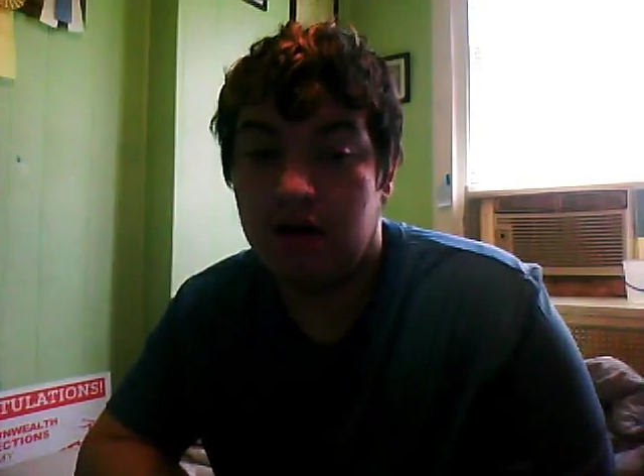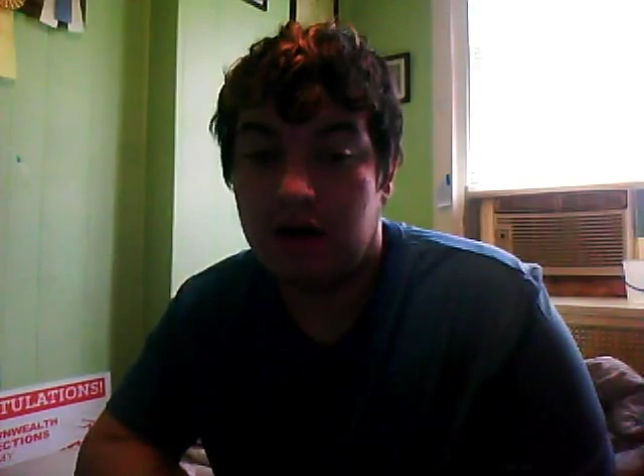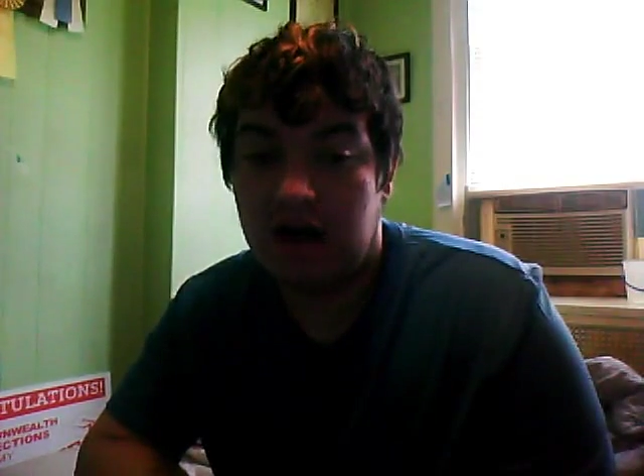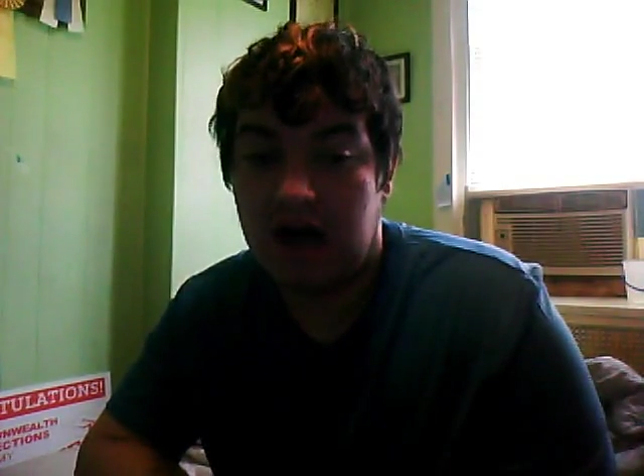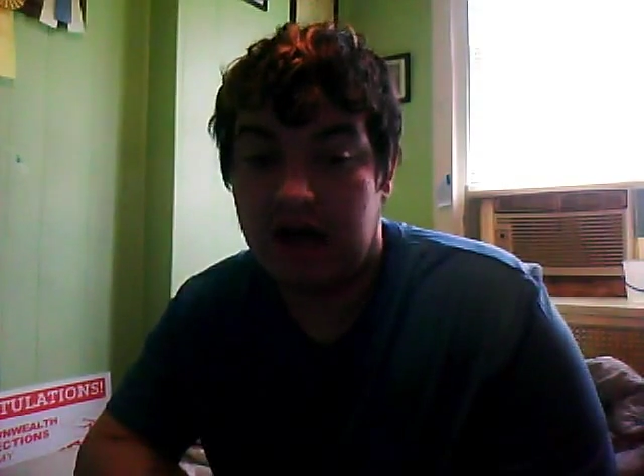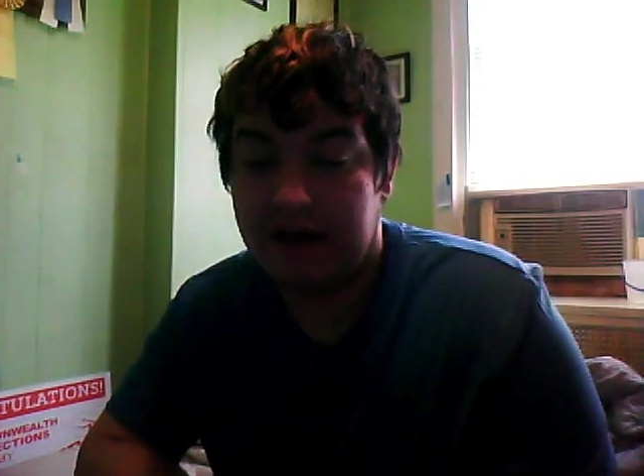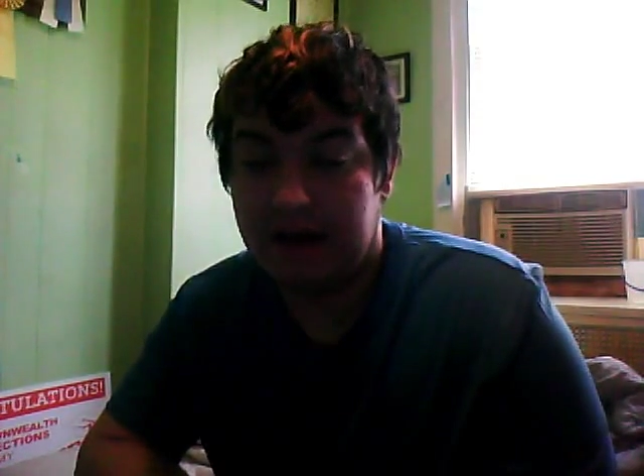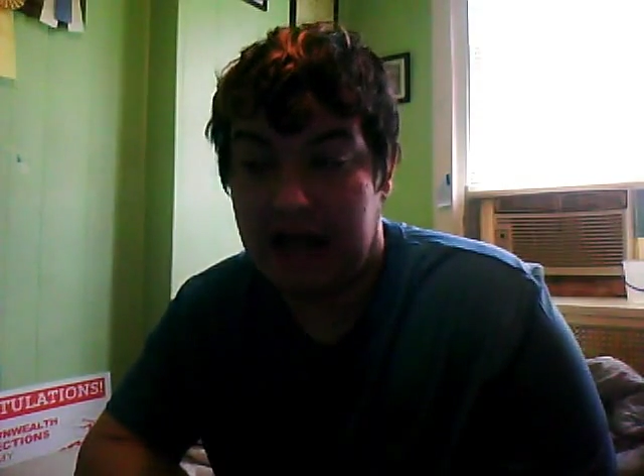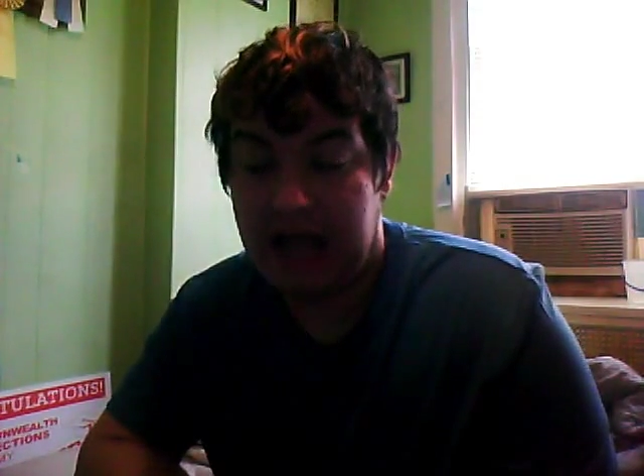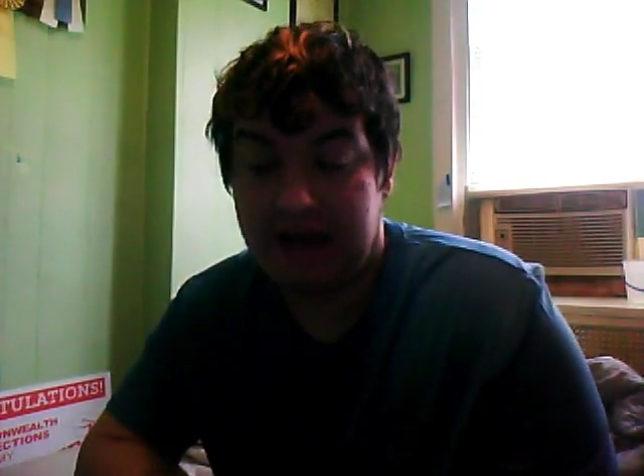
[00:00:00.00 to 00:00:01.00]
an
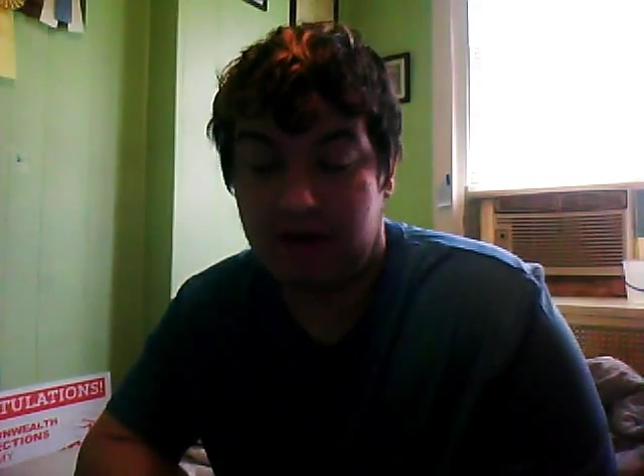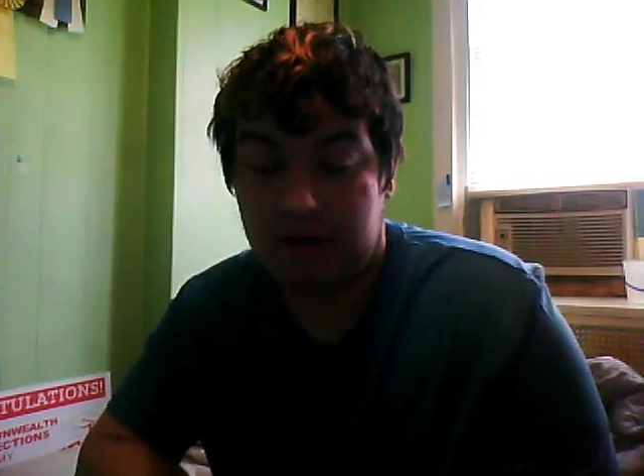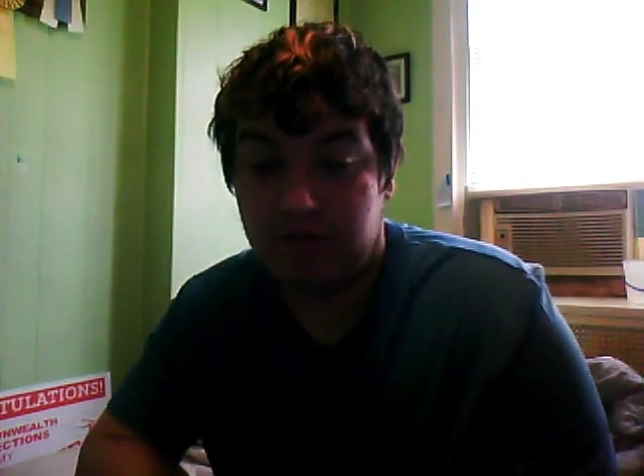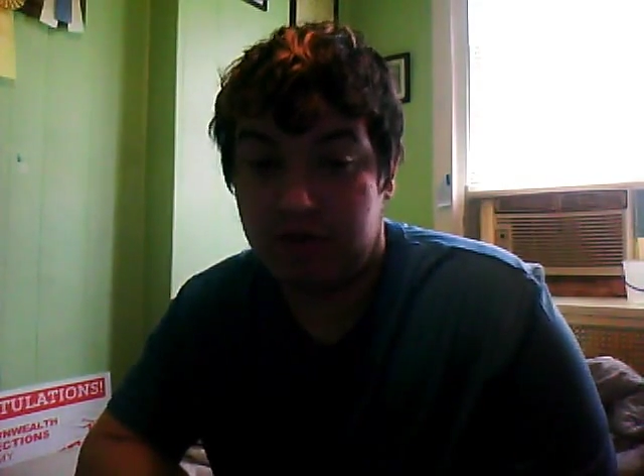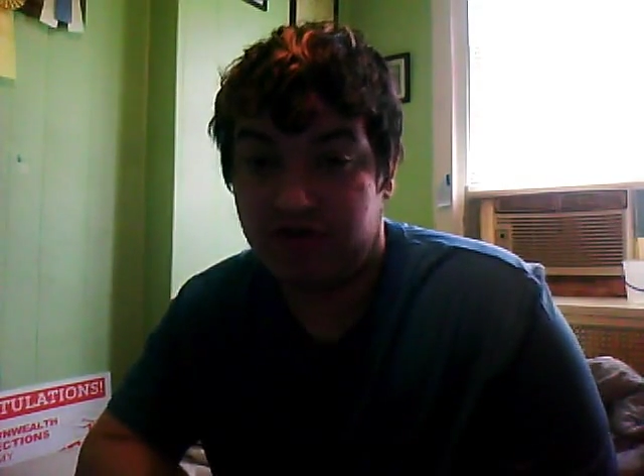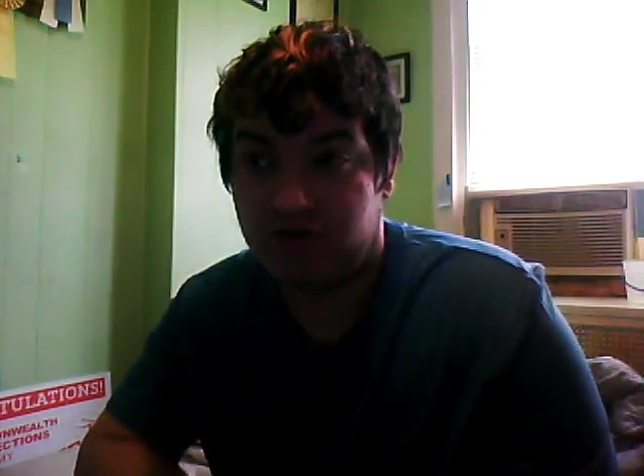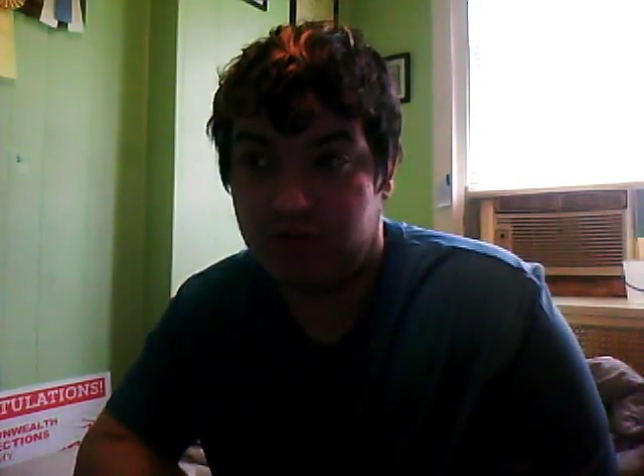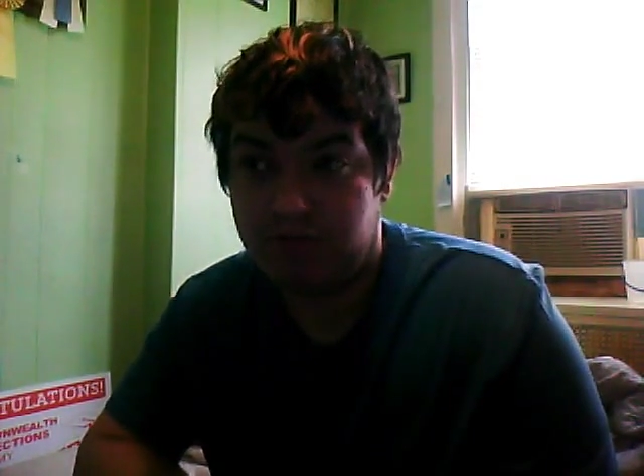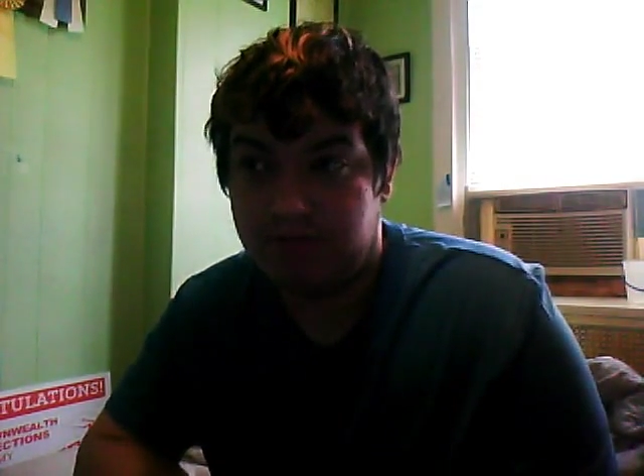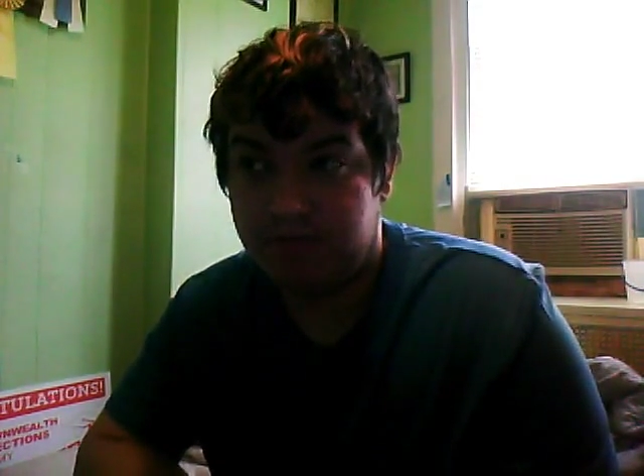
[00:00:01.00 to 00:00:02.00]
add-on, which
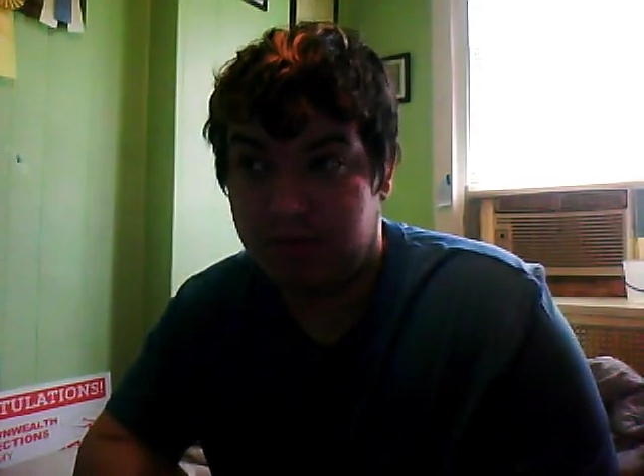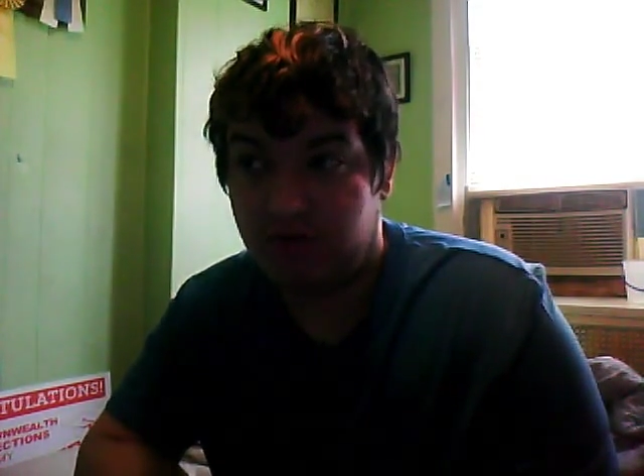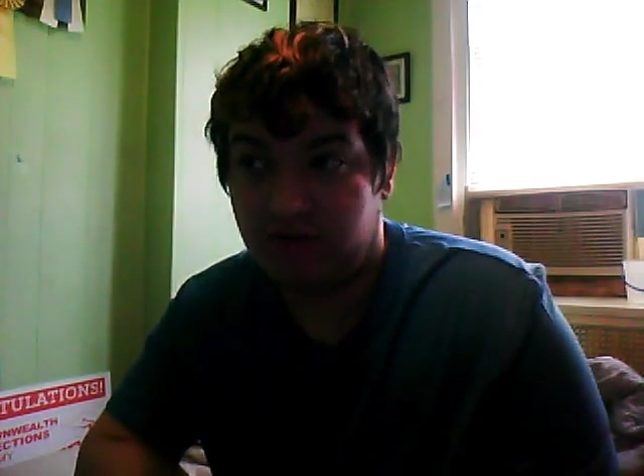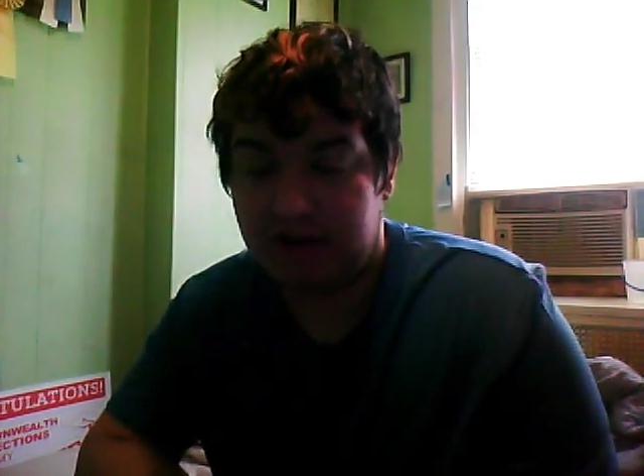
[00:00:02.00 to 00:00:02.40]
most